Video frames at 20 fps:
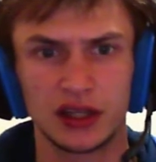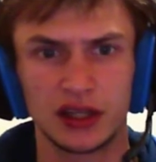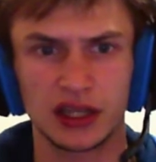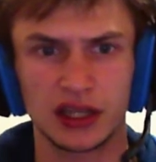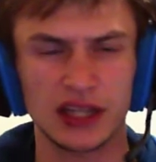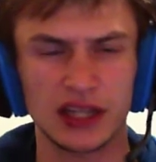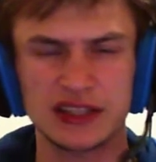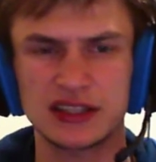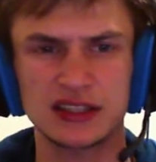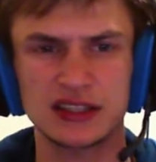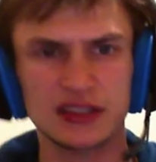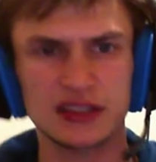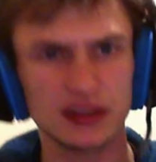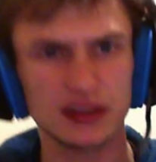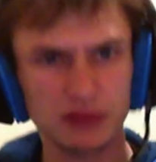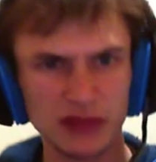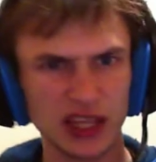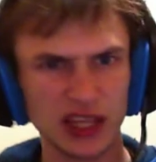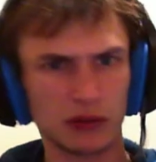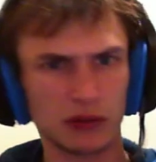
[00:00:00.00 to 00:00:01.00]
that's not
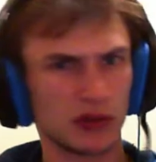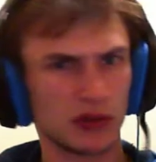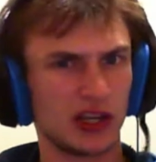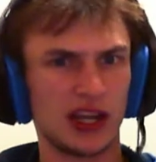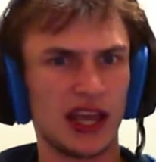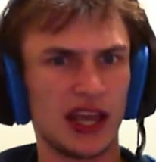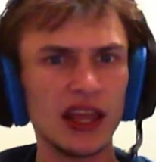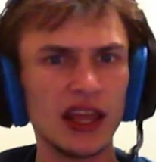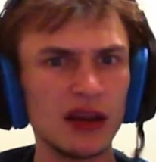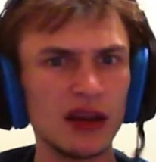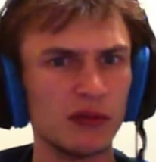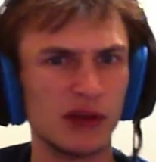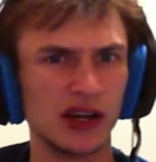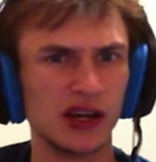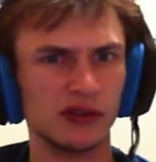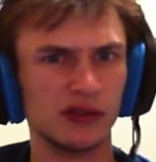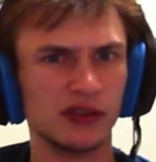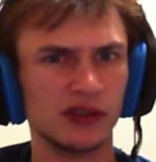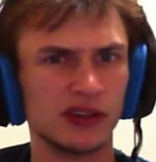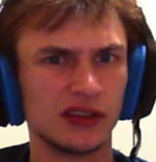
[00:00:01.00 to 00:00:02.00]
something I'm going to hate about.